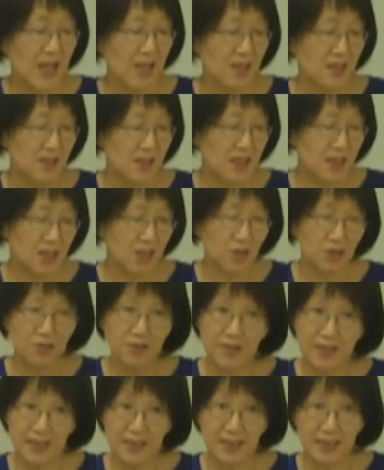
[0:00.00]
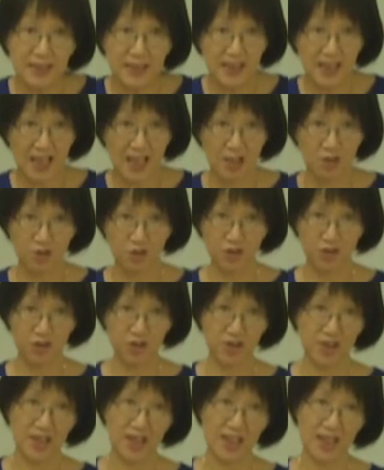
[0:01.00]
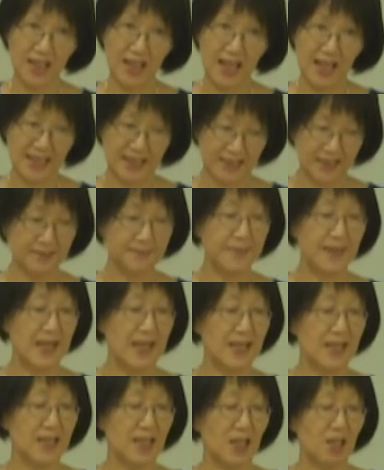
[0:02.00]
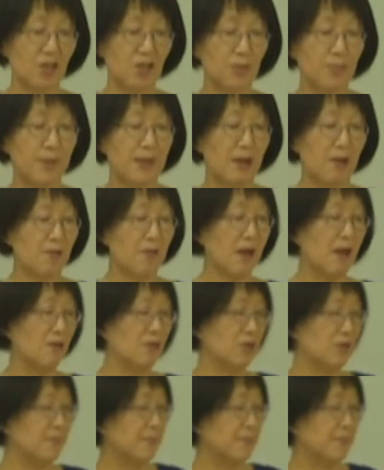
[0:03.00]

the historians, they usually estimate it could be around